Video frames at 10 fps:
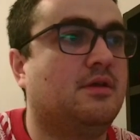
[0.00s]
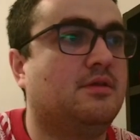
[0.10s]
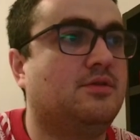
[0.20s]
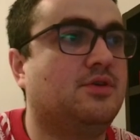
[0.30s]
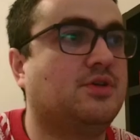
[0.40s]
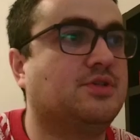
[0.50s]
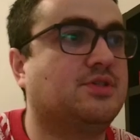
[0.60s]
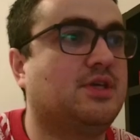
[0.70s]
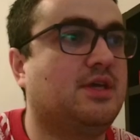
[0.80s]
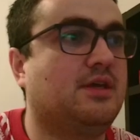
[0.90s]
You can
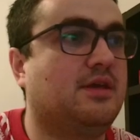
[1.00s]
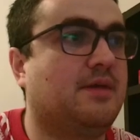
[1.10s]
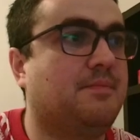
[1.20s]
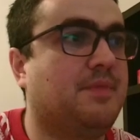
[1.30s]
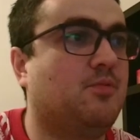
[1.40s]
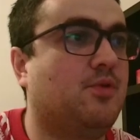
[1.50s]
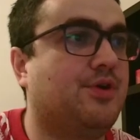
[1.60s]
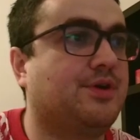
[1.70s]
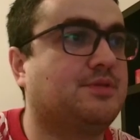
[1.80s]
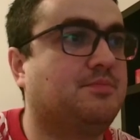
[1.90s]
see, yep, it
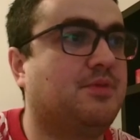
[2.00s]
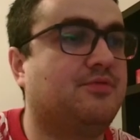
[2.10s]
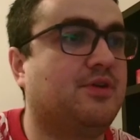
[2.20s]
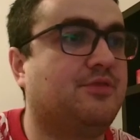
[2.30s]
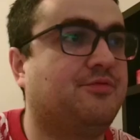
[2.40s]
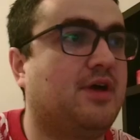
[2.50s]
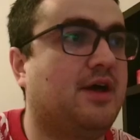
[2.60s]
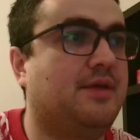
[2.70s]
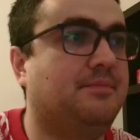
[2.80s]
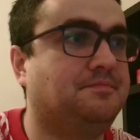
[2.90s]
works perfectly
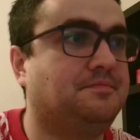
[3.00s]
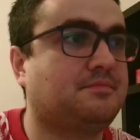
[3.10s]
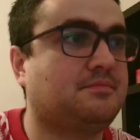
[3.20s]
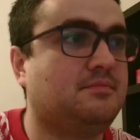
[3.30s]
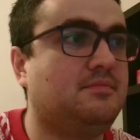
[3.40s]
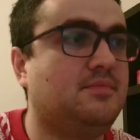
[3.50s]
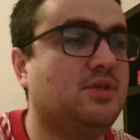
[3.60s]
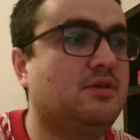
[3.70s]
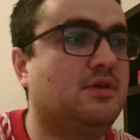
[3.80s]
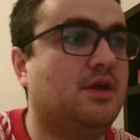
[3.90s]
fine.
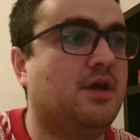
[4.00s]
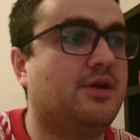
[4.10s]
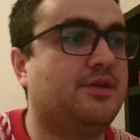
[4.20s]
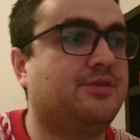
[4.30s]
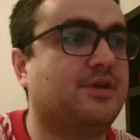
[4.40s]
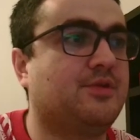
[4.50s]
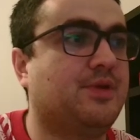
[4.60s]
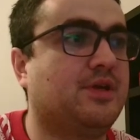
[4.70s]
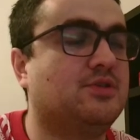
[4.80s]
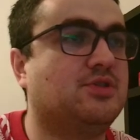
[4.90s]
Another thing we
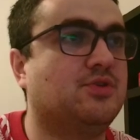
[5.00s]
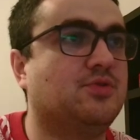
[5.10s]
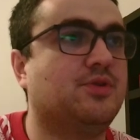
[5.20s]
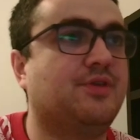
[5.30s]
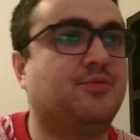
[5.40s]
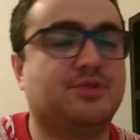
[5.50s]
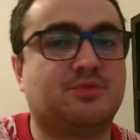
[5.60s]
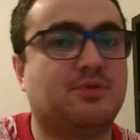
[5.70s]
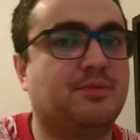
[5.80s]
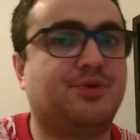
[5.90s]
can do if we just
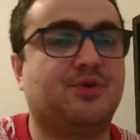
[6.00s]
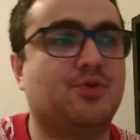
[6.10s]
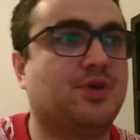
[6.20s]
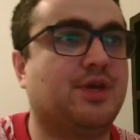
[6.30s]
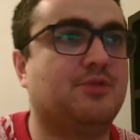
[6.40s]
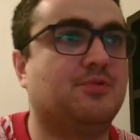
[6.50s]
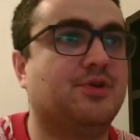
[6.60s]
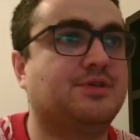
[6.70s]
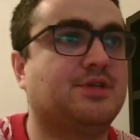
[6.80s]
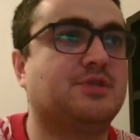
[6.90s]
want pure
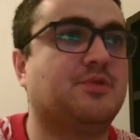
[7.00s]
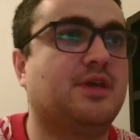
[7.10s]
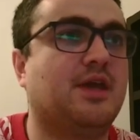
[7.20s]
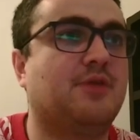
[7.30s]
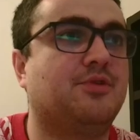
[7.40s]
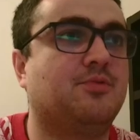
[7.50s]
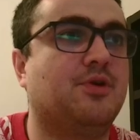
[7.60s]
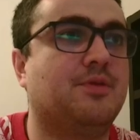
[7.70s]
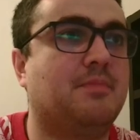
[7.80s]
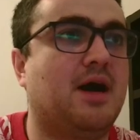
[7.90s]
keywords is we can get rid of the
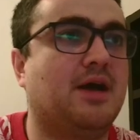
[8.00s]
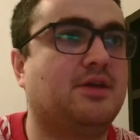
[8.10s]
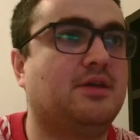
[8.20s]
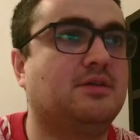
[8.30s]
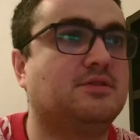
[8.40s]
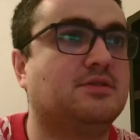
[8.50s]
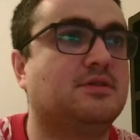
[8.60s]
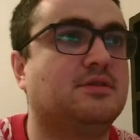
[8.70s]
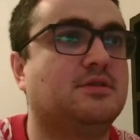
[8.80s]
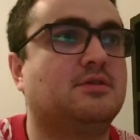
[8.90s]
word market
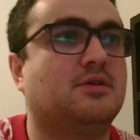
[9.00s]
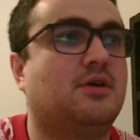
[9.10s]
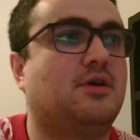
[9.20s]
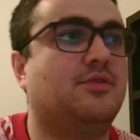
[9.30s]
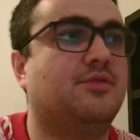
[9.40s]
on the